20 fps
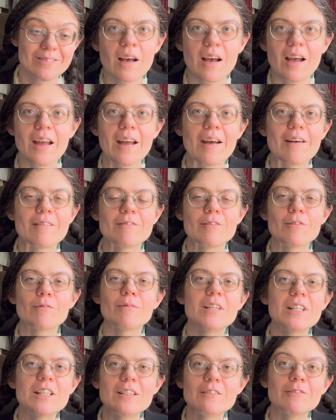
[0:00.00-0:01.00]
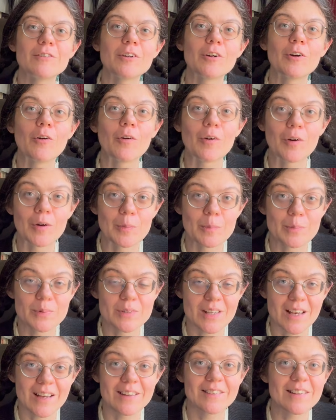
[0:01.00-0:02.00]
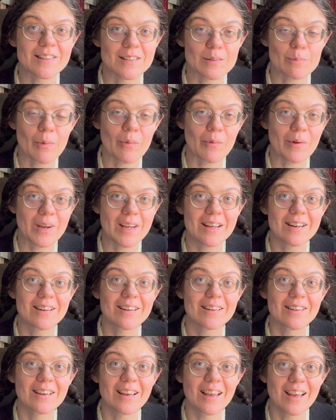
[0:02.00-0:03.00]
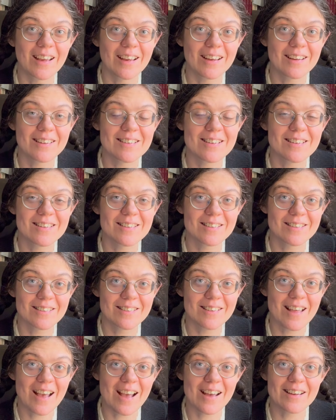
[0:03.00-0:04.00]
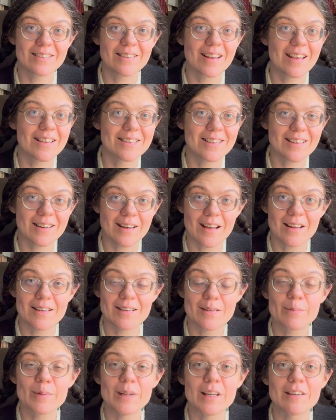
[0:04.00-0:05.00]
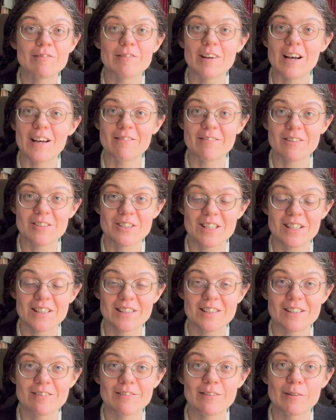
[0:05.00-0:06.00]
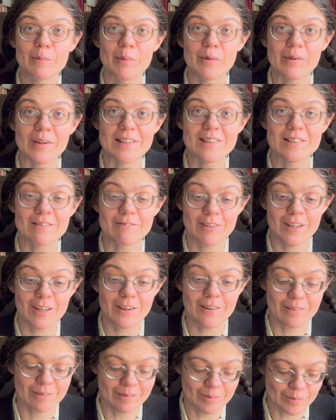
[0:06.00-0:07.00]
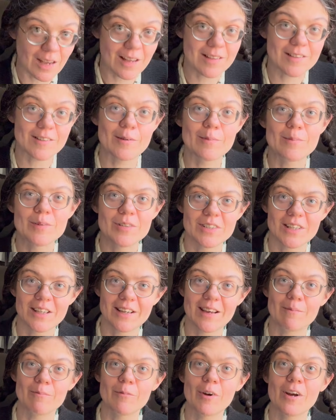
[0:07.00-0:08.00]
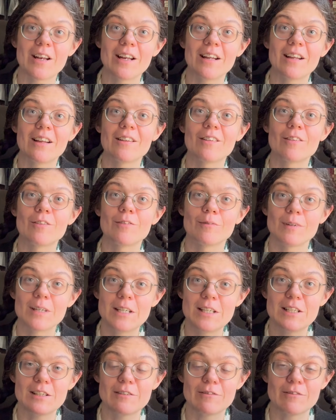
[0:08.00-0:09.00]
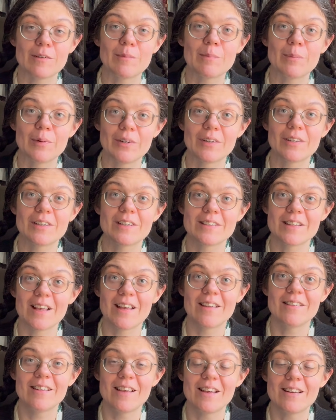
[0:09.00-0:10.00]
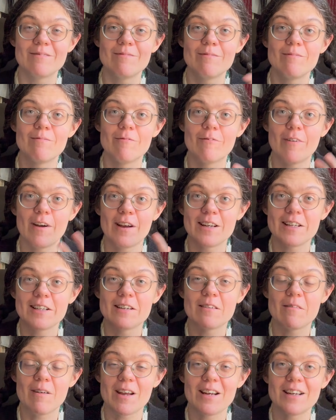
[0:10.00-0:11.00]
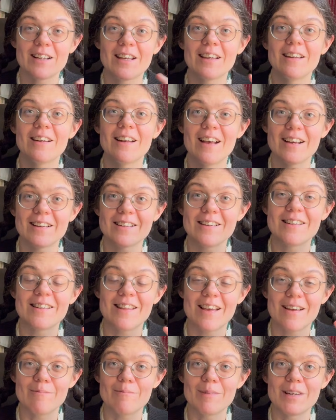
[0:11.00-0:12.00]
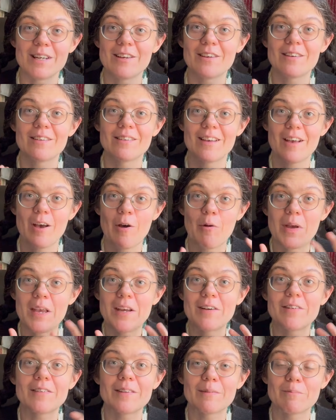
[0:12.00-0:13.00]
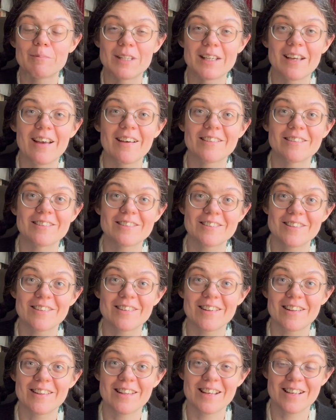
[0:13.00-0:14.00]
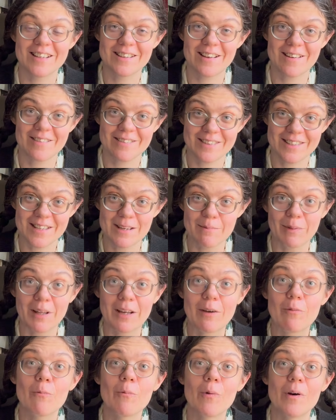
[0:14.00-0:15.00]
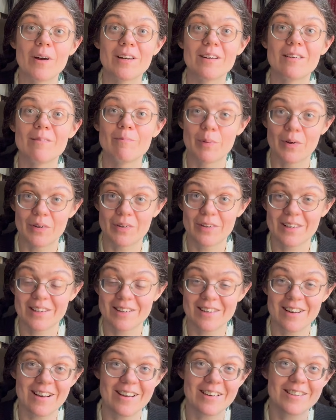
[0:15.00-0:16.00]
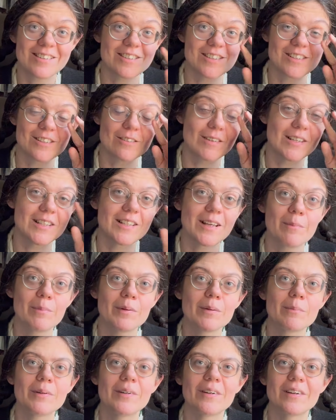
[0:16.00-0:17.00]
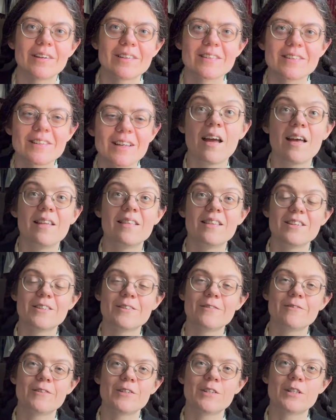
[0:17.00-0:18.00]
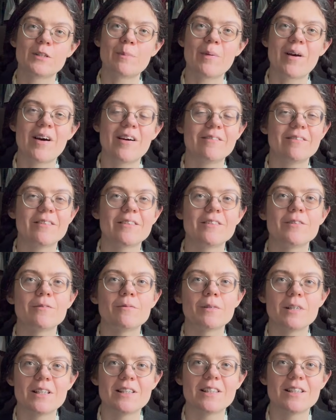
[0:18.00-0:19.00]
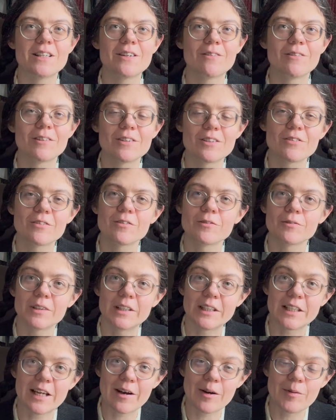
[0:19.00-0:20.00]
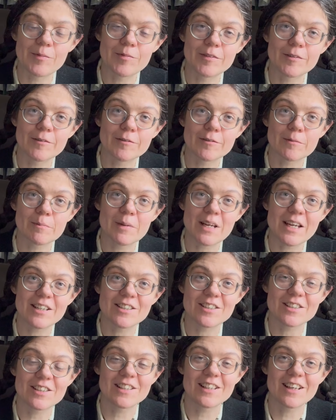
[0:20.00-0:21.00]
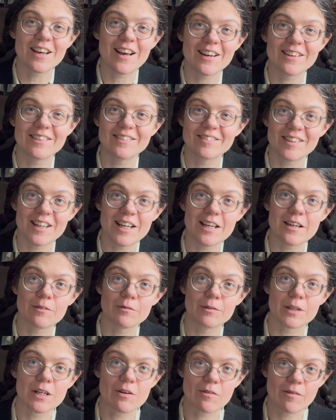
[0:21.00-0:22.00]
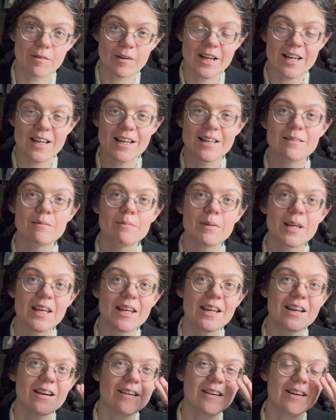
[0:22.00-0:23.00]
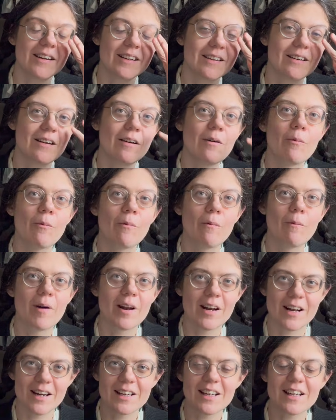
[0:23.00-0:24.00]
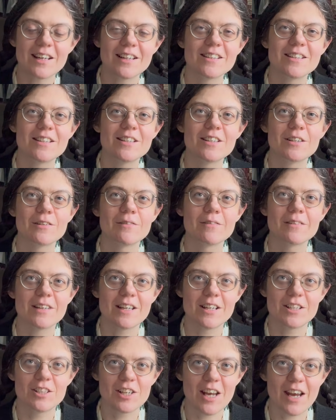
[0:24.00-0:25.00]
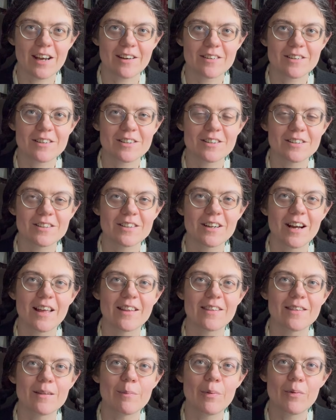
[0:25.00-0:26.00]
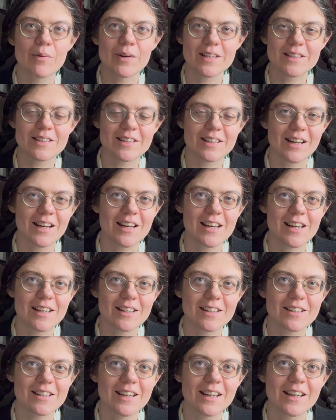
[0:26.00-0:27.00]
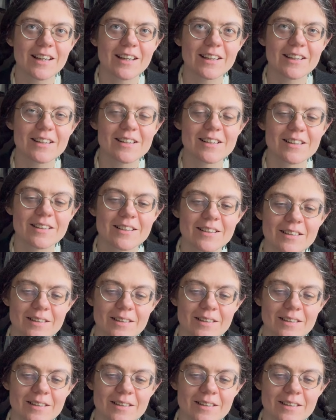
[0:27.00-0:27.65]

I have 3 different groups at this point, and that is going to end up being 5 or 6 different points of view. It's almost like I'm writing 3 different books and then finding a way to connect them and cohere them together so that they seem like one book and not just 3 separate books. And this was a spot where the Reedsy course was really helpful for me, just to kind of like reorient me on what I needed to do with each character and the points that I needed to hit.